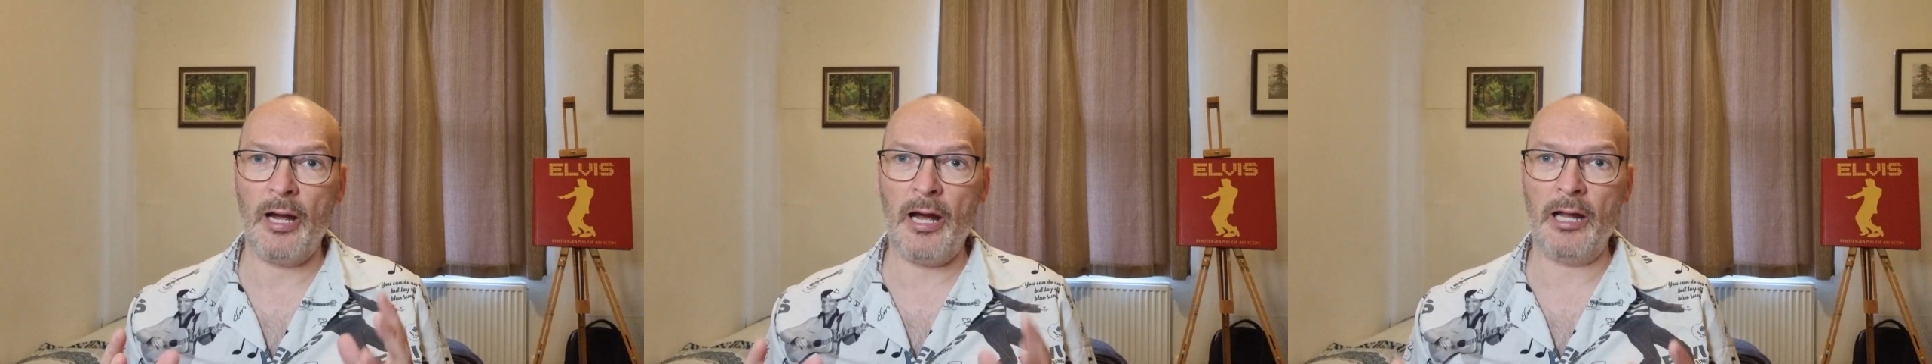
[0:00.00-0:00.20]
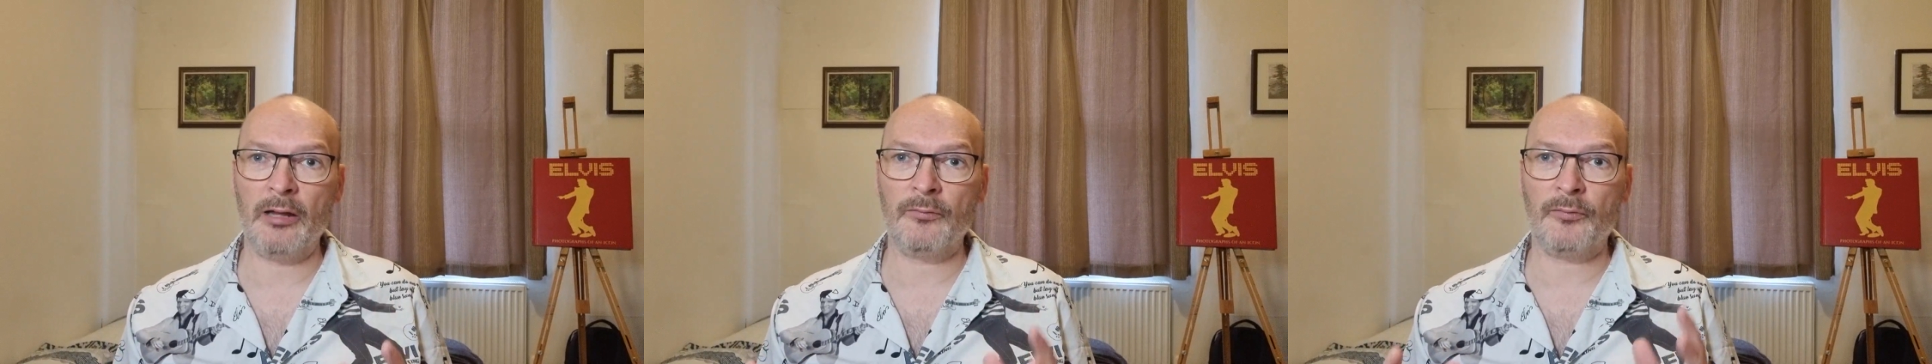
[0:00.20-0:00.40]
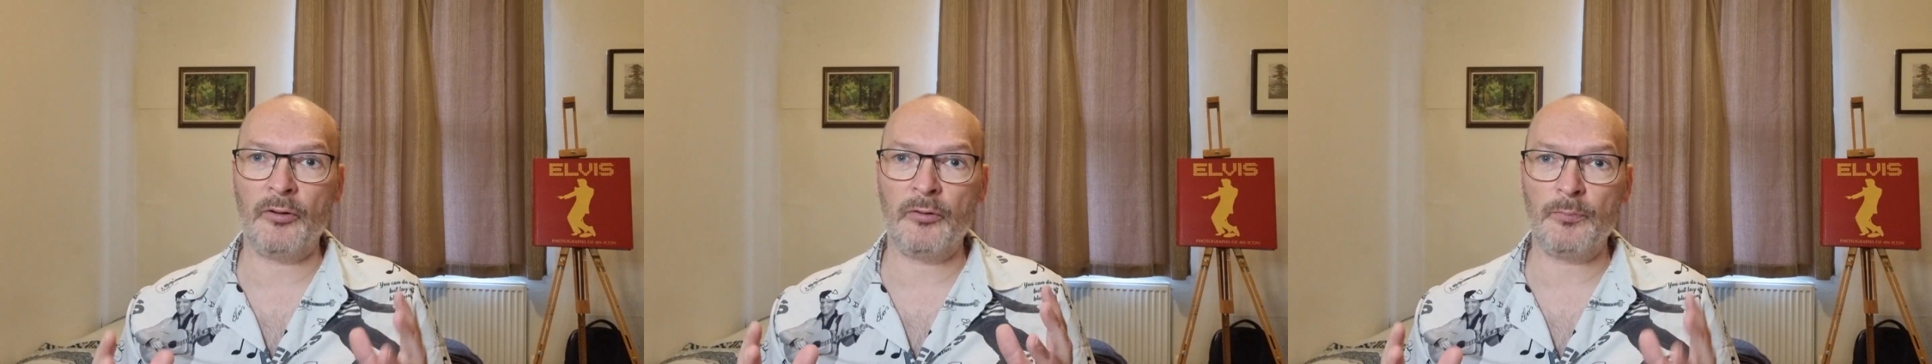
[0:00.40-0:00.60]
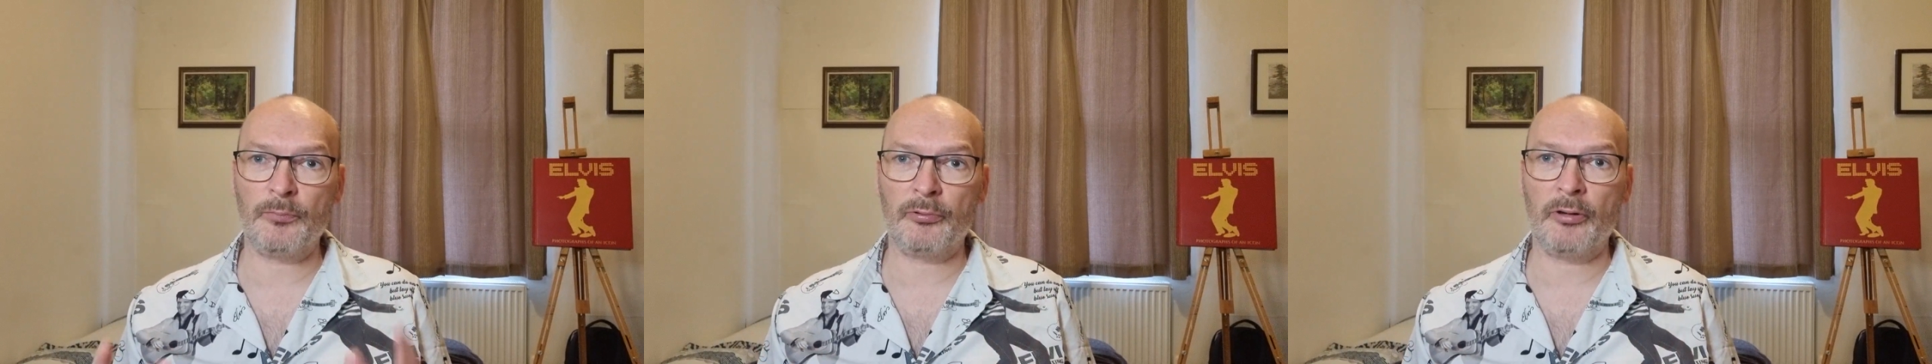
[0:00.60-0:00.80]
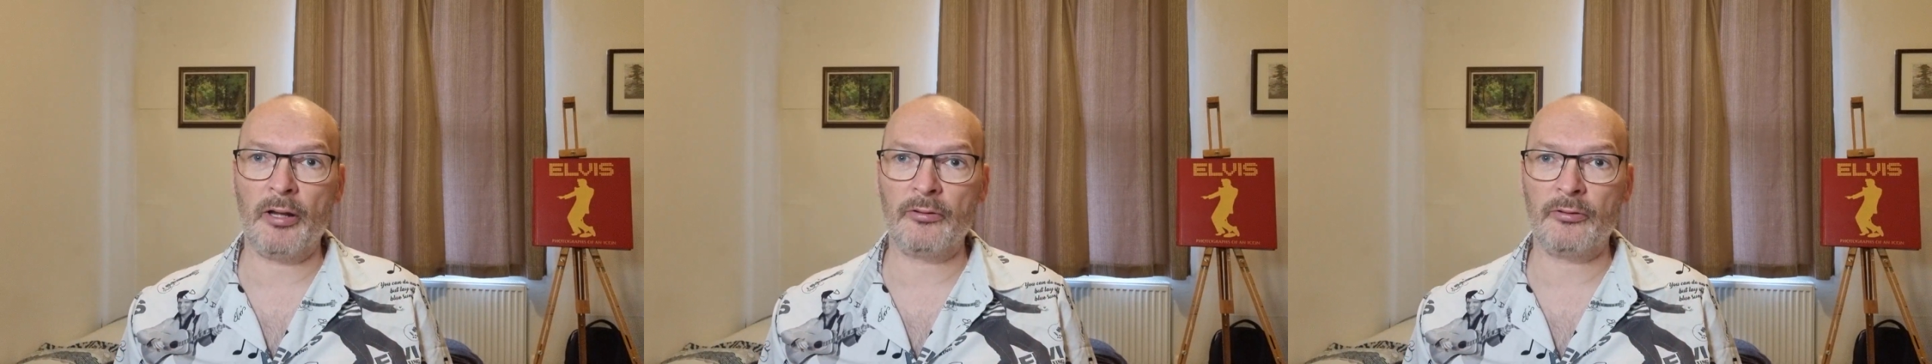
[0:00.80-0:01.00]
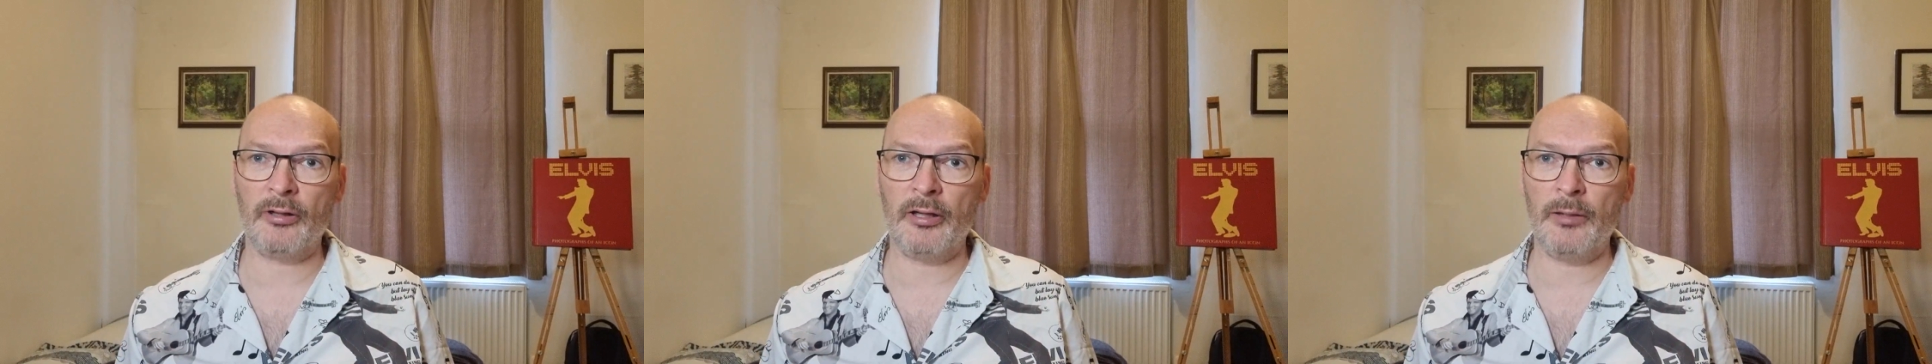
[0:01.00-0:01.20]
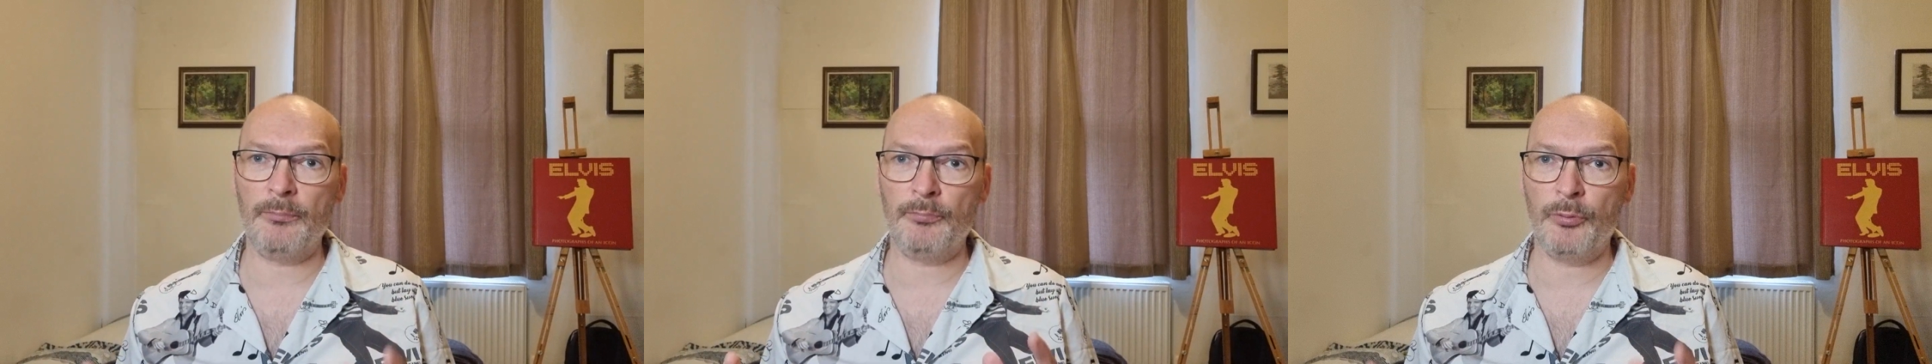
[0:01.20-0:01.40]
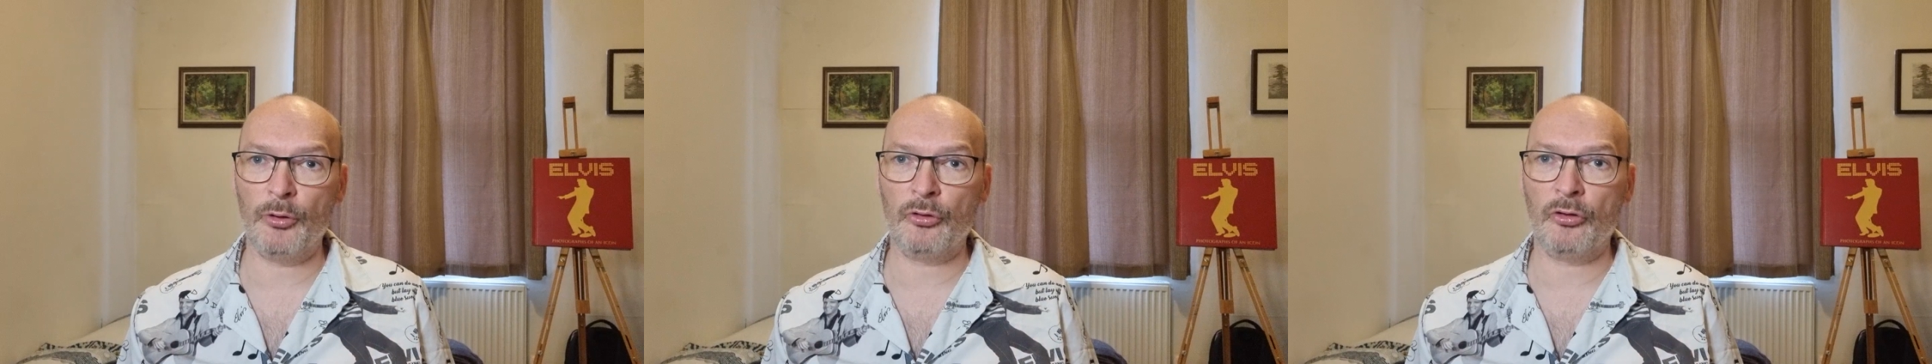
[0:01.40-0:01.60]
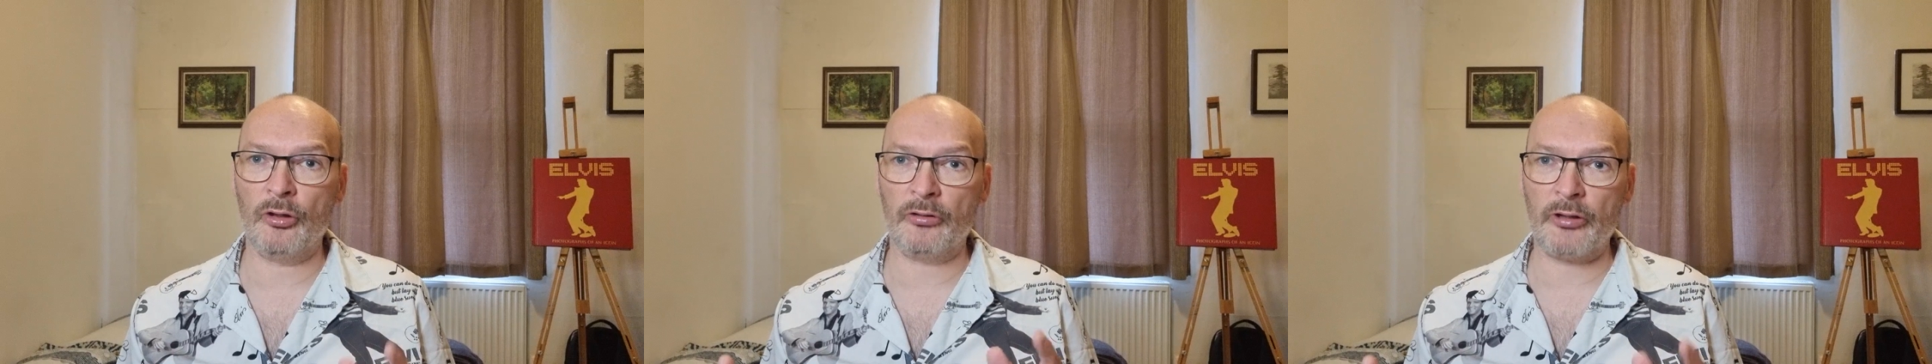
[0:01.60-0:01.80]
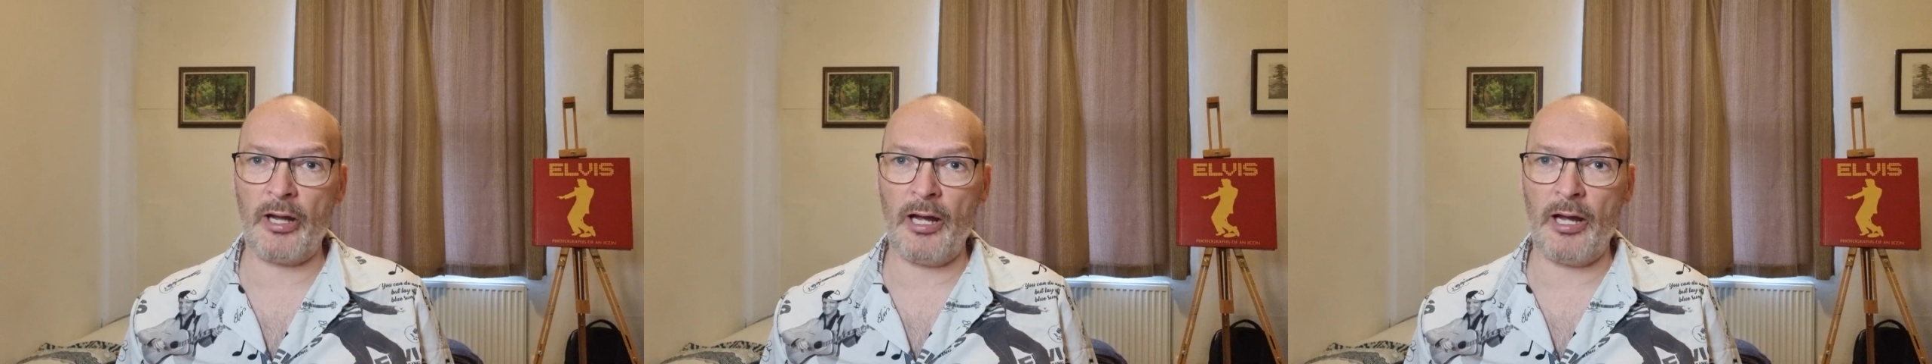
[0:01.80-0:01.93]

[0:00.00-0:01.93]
Elvis Presley Budget